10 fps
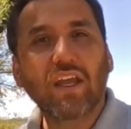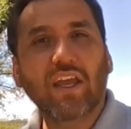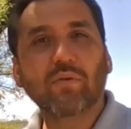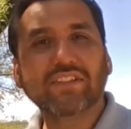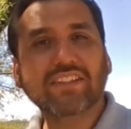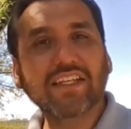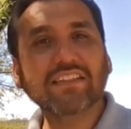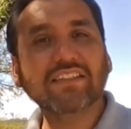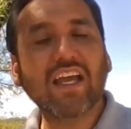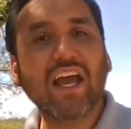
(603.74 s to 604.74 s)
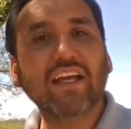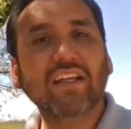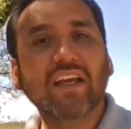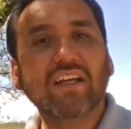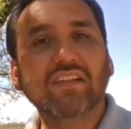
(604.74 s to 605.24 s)
It was set
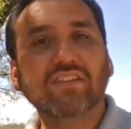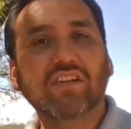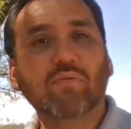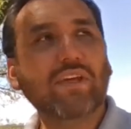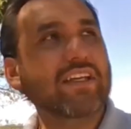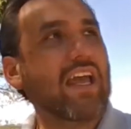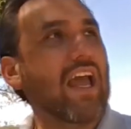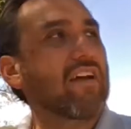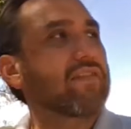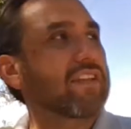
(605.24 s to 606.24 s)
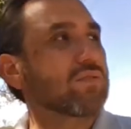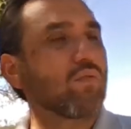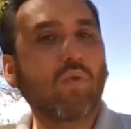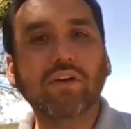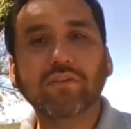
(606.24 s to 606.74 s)
aside so that we can have this
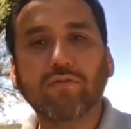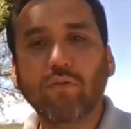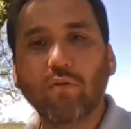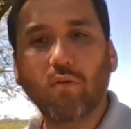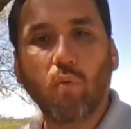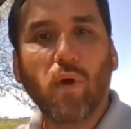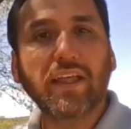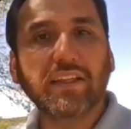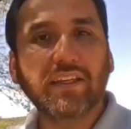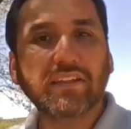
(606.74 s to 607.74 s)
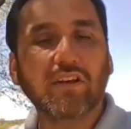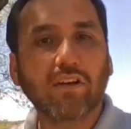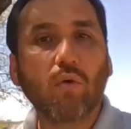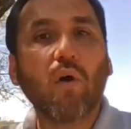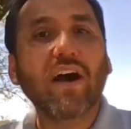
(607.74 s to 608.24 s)
wonderful wetland,
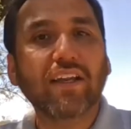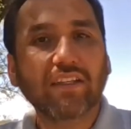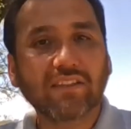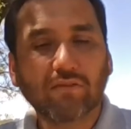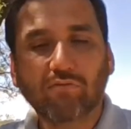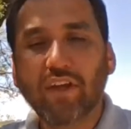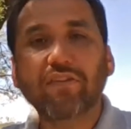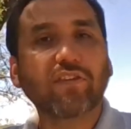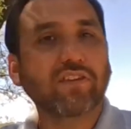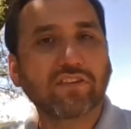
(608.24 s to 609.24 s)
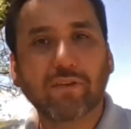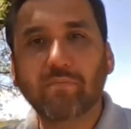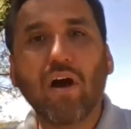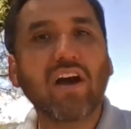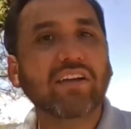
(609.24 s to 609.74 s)
aquatics, rivers, and
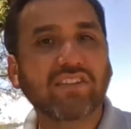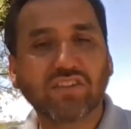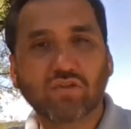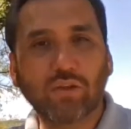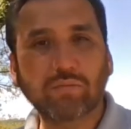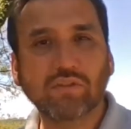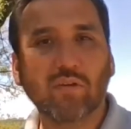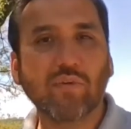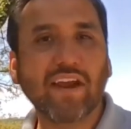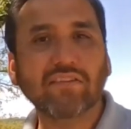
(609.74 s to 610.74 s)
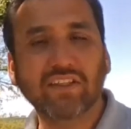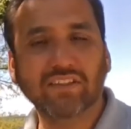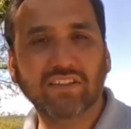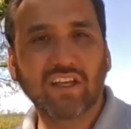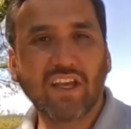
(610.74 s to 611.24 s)
ponds and streams around
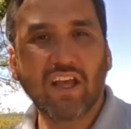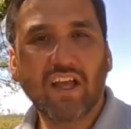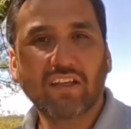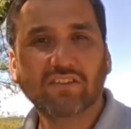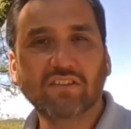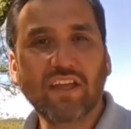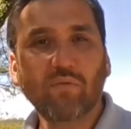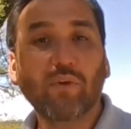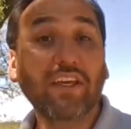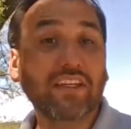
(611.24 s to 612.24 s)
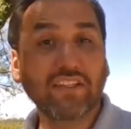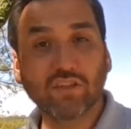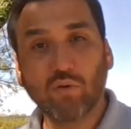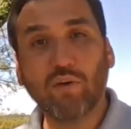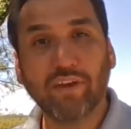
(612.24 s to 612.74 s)
us so that we can
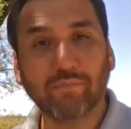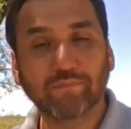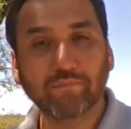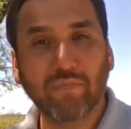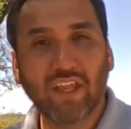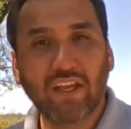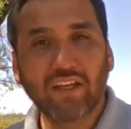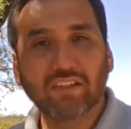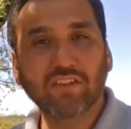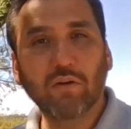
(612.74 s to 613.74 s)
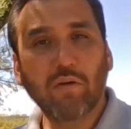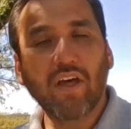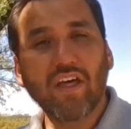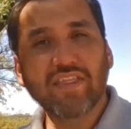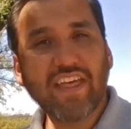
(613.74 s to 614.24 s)
enjoy them. So
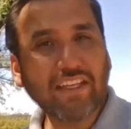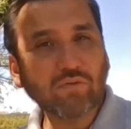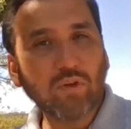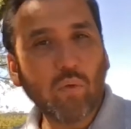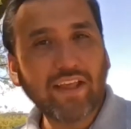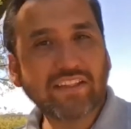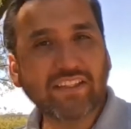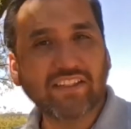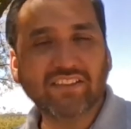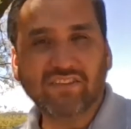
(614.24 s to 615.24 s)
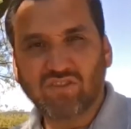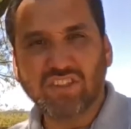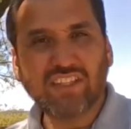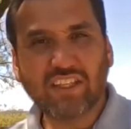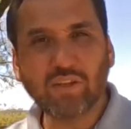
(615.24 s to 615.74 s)
that's what a wetland is.
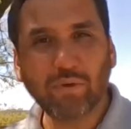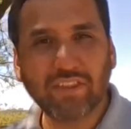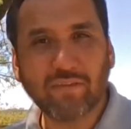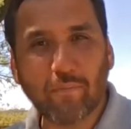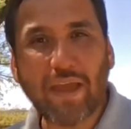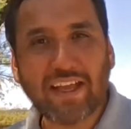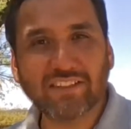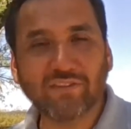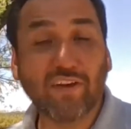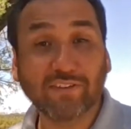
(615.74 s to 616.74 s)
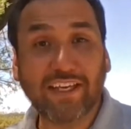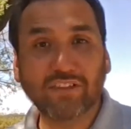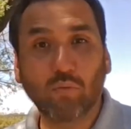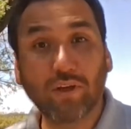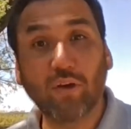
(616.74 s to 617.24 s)
Just like you would imagine if I was
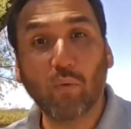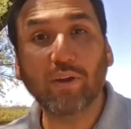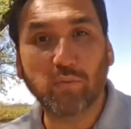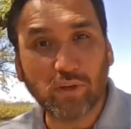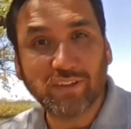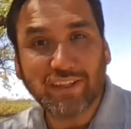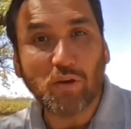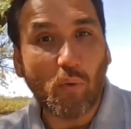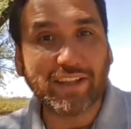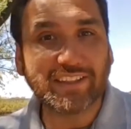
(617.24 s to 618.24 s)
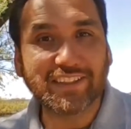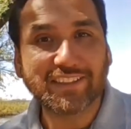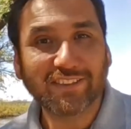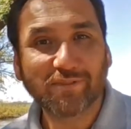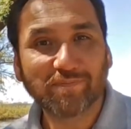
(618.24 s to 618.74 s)
asking, what, what, what do you think a wetland is?